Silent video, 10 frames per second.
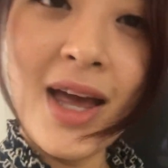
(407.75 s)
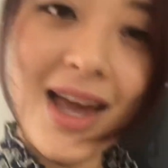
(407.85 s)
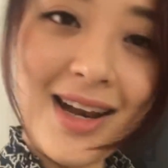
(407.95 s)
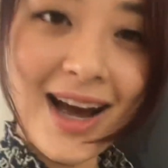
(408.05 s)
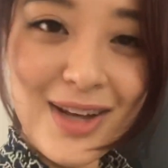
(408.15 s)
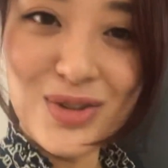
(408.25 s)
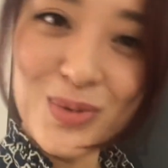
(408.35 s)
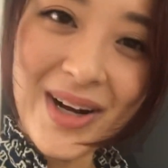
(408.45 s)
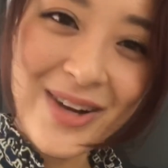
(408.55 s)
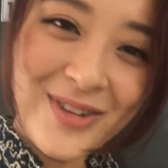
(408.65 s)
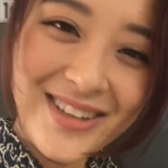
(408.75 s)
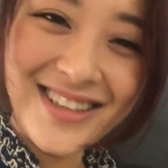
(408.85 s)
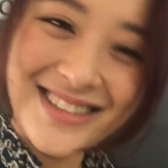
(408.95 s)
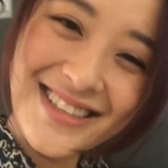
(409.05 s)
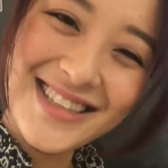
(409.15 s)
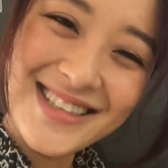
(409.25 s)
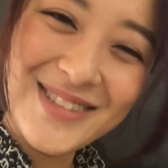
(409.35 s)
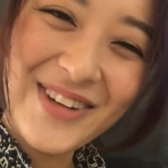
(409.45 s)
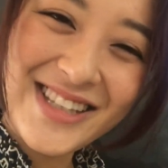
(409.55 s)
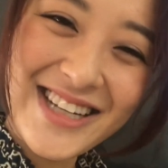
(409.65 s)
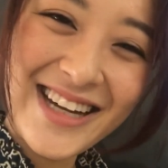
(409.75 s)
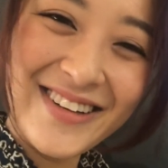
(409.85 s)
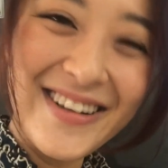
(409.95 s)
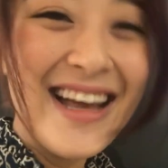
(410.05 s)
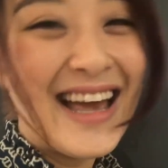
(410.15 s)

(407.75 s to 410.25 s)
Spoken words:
and I do what I want because this is my channel.